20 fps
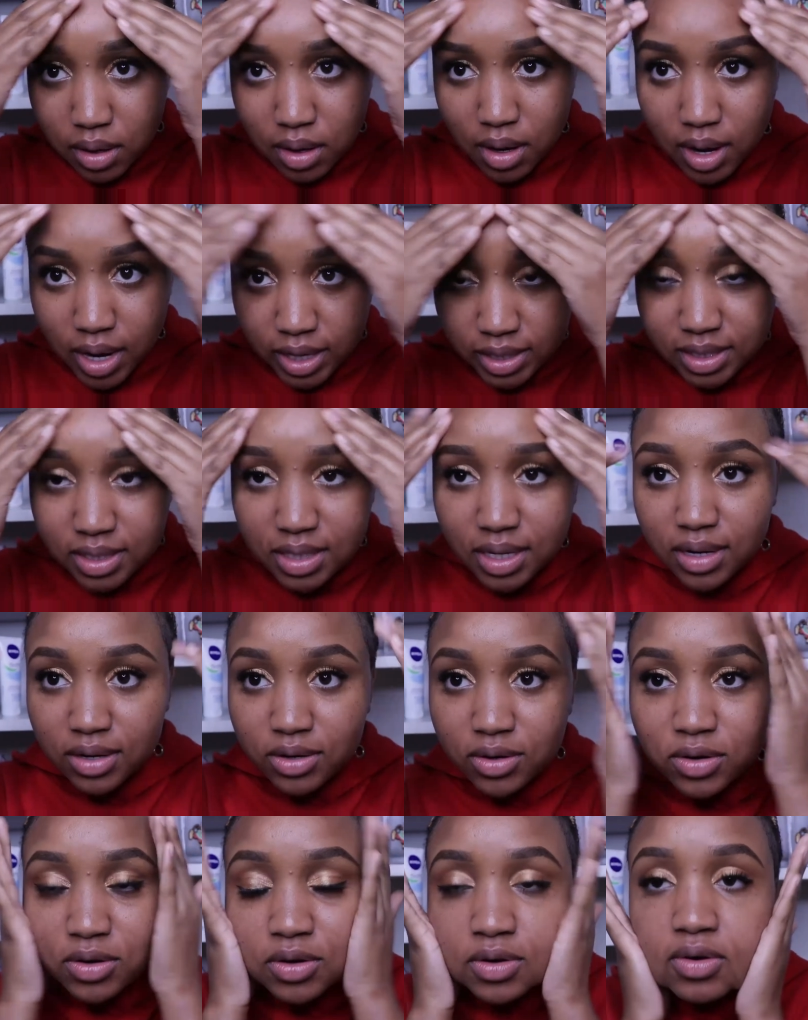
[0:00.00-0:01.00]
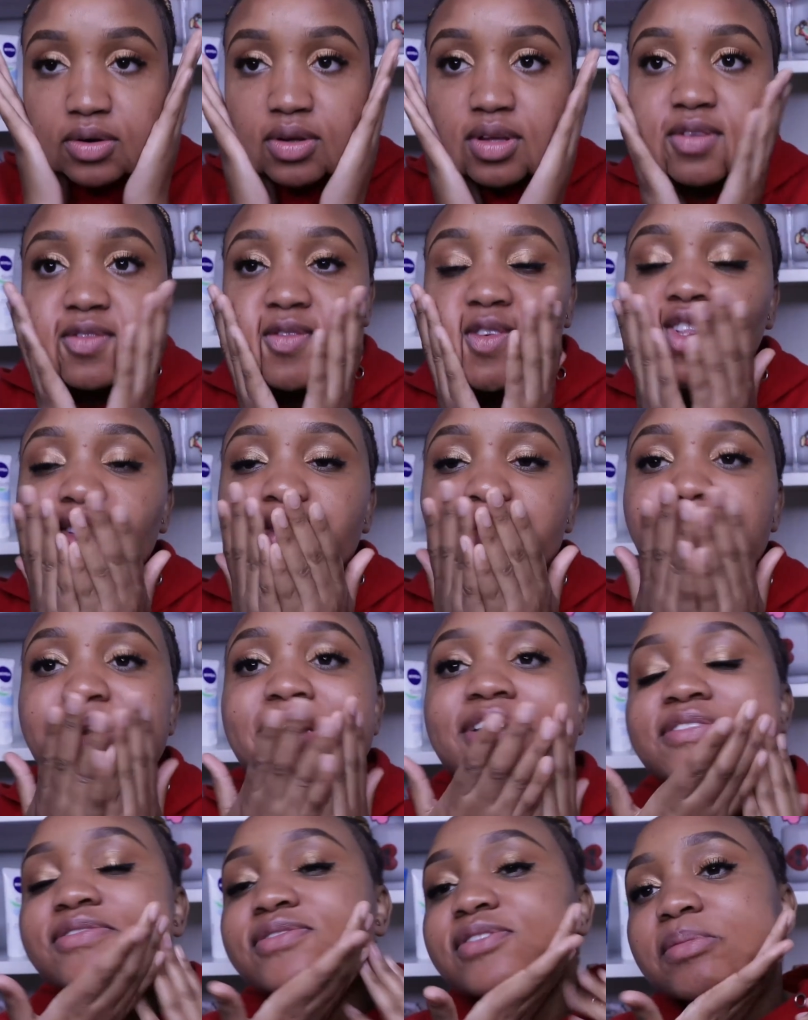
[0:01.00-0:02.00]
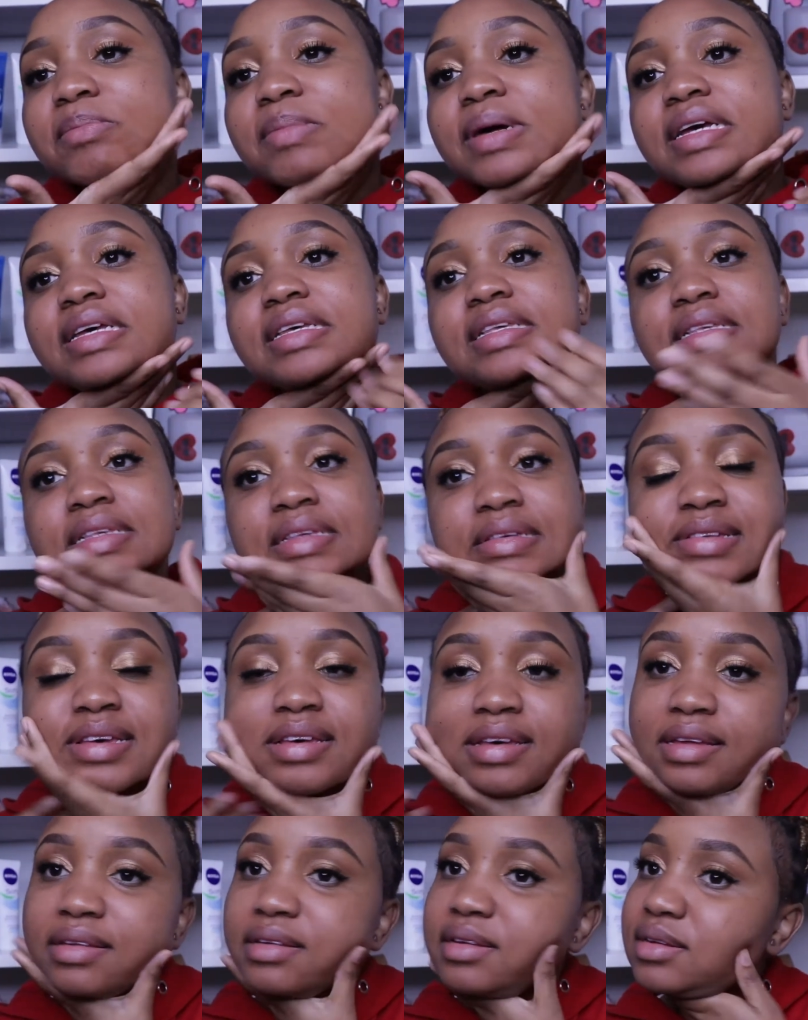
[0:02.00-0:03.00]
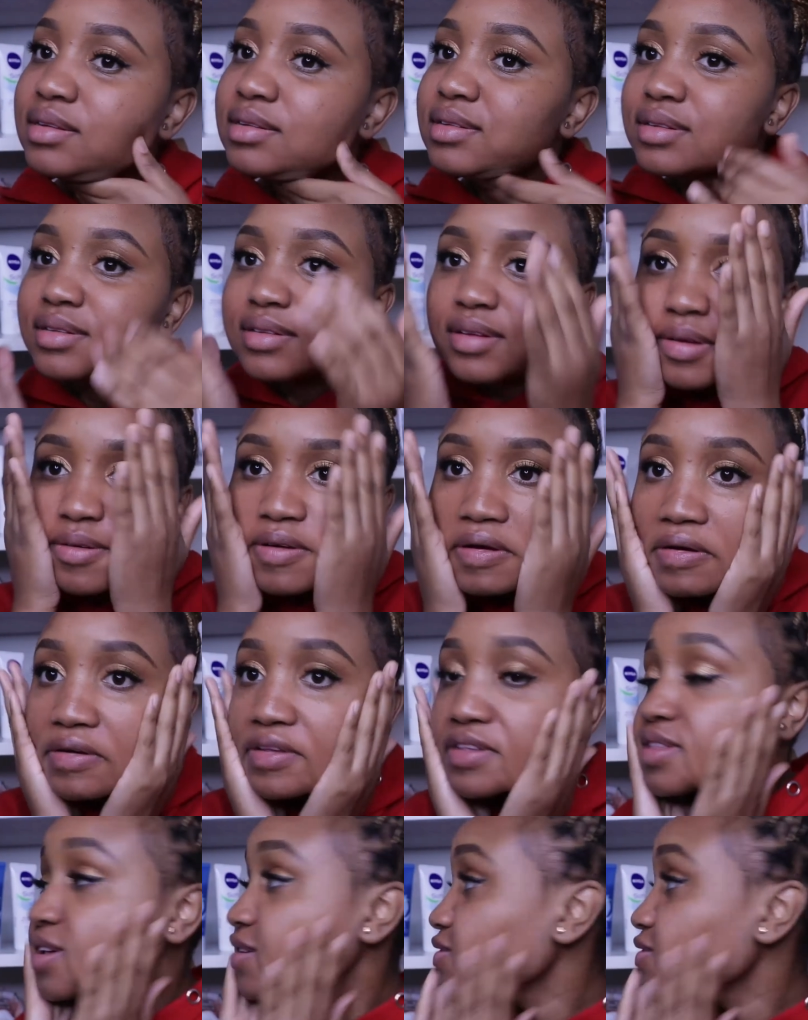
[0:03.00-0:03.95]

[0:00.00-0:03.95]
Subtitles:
I still don't know if it's meant for my skin because they've